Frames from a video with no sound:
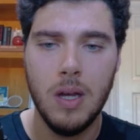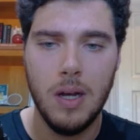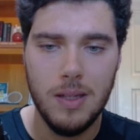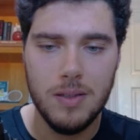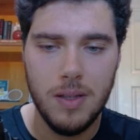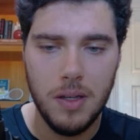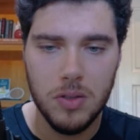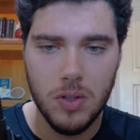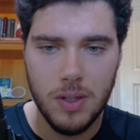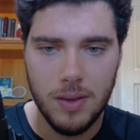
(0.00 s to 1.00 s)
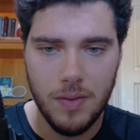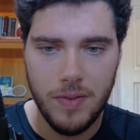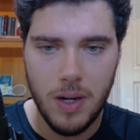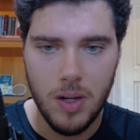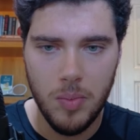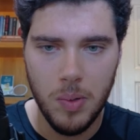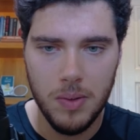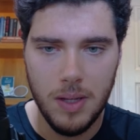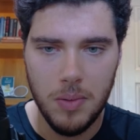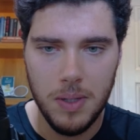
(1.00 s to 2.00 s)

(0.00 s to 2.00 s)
let's take a look at the variable that